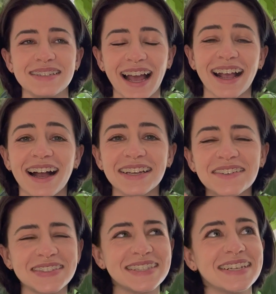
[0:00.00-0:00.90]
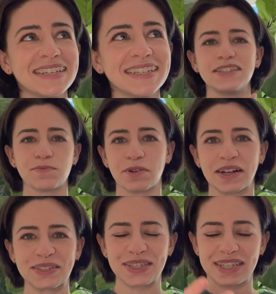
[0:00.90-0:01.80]
I kind of see
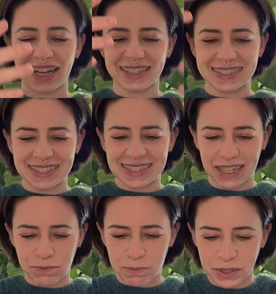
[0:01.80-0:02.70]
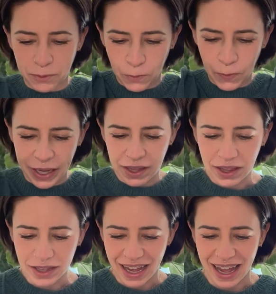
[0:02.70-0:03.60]
depression as this like big
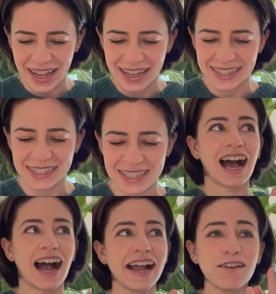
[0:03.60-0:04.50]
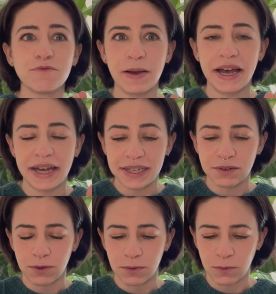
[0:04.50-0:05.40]
well, and I have been
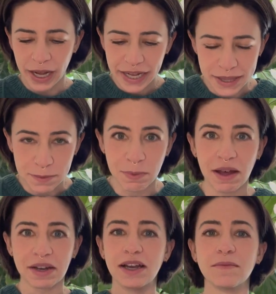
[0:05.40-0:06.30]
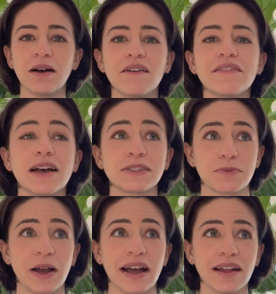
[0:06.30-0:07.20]
way at the bottom of that
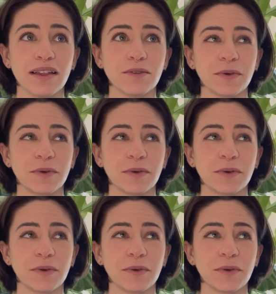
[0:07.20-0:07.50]
well